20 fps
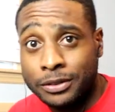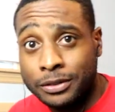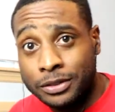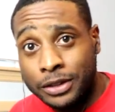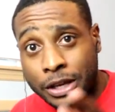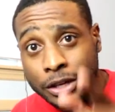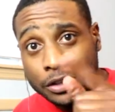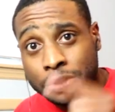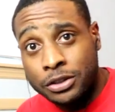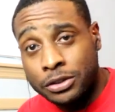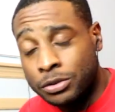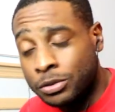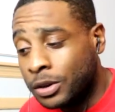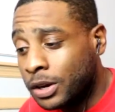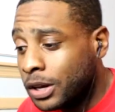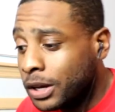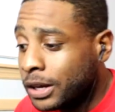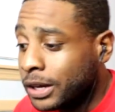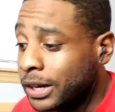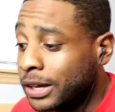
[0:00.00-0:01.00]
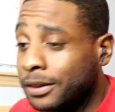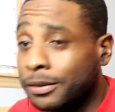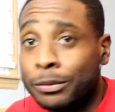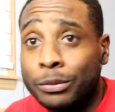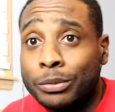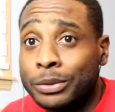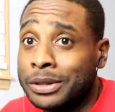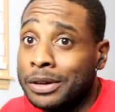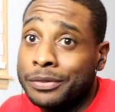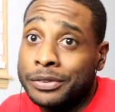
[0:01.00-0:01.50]
Thank you.
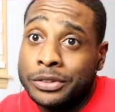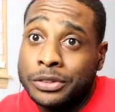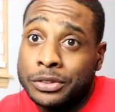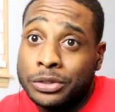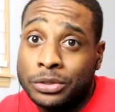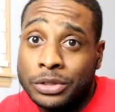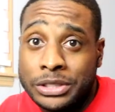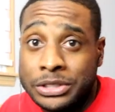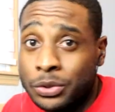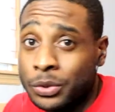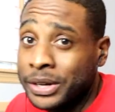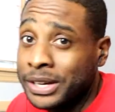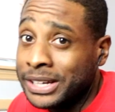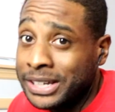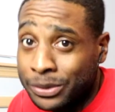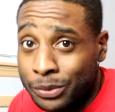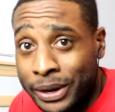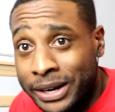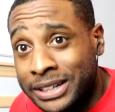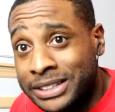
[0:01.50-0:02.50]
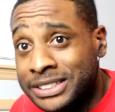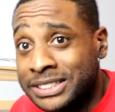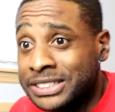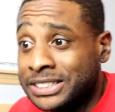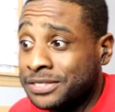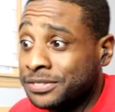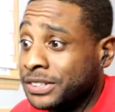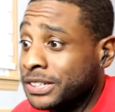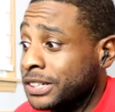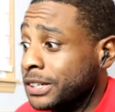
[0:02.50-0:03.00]
And without further ado, let's go ahead and get right into
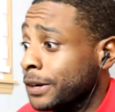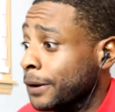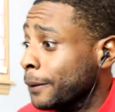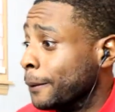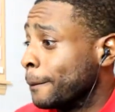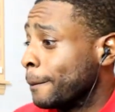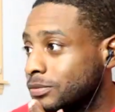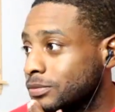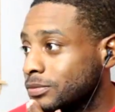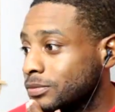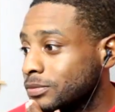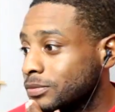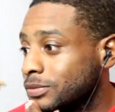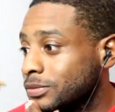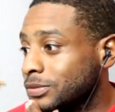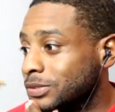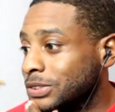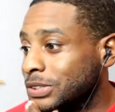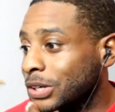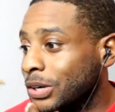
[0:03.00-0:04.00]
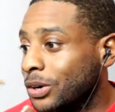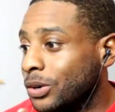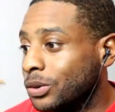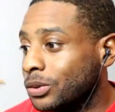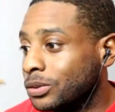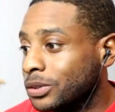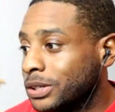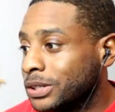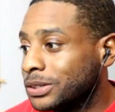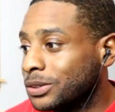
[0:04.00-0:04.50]
this video yo,
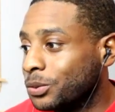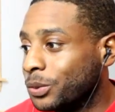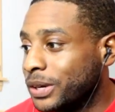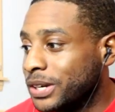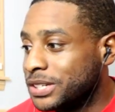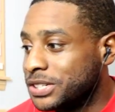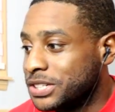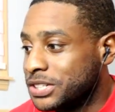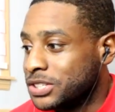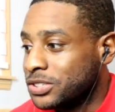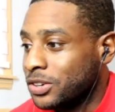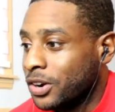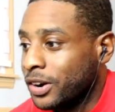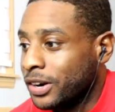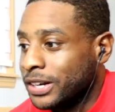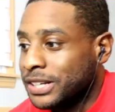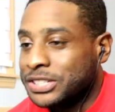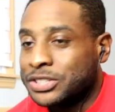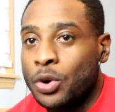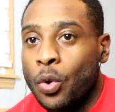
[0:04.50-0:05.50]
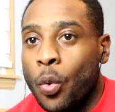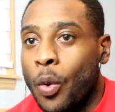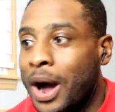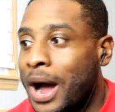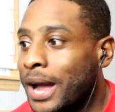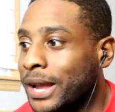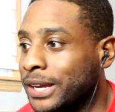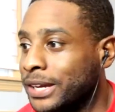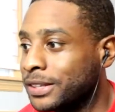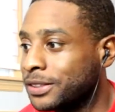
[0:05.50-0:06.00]
look at the way it just started. It's
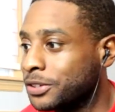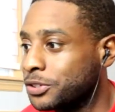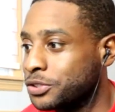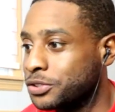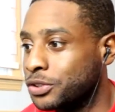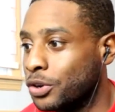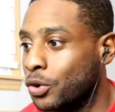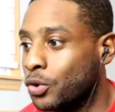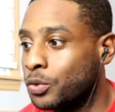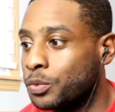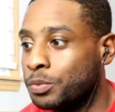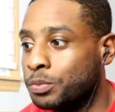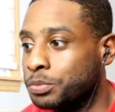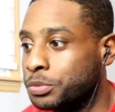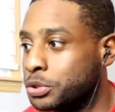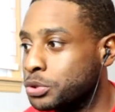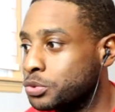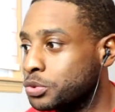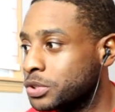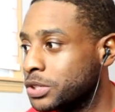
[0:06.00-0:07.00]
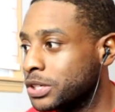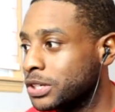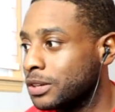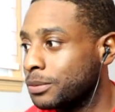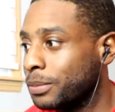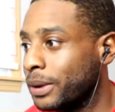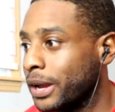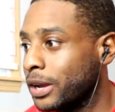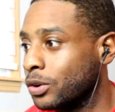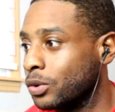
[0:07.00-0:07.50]
quiet. There's no music in the
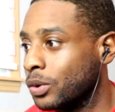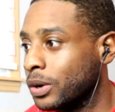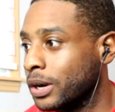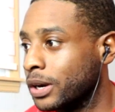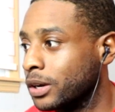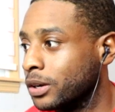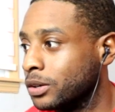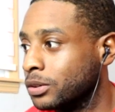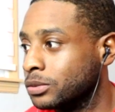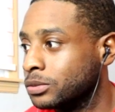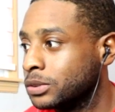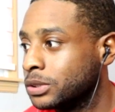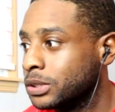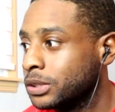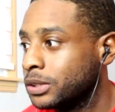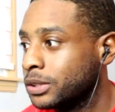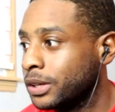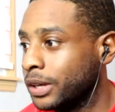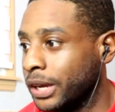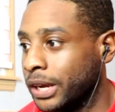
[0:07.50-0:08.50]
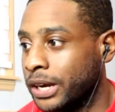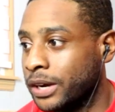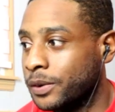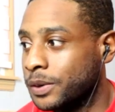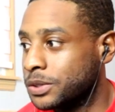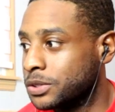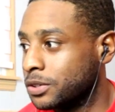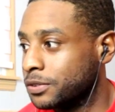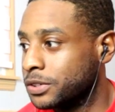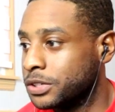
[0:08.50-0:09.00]
background.
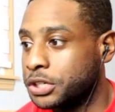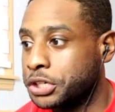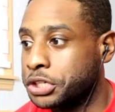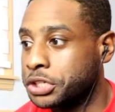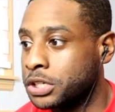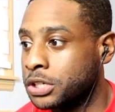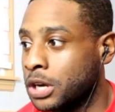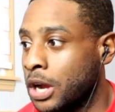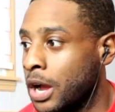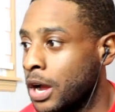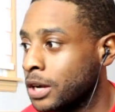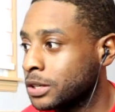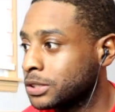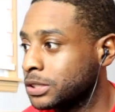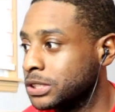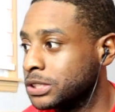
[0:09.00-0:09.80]
Eren's over here shocked.